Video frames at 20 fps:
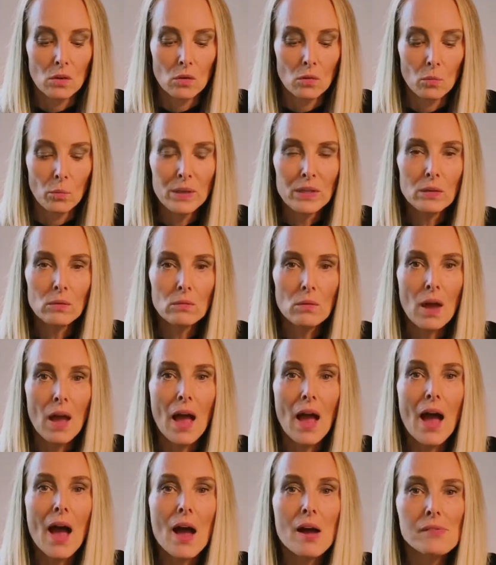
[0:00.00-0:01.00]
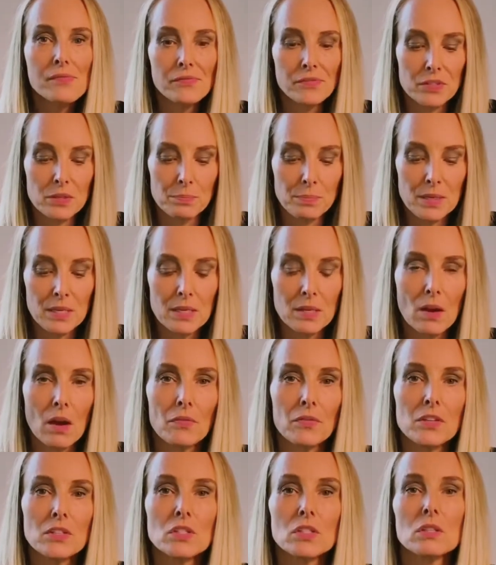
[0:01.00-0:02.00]
we don't have to be on
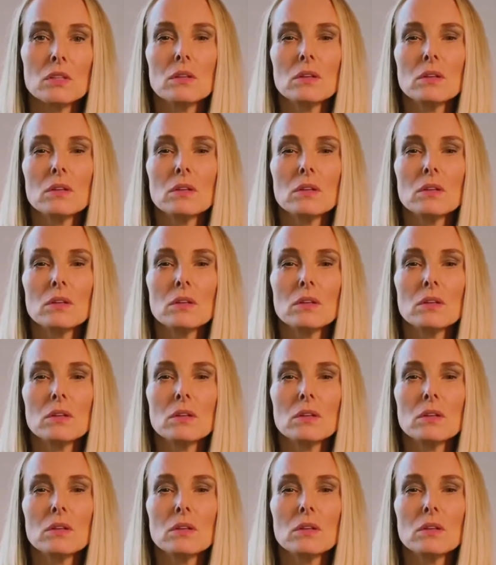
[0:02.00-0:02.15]
this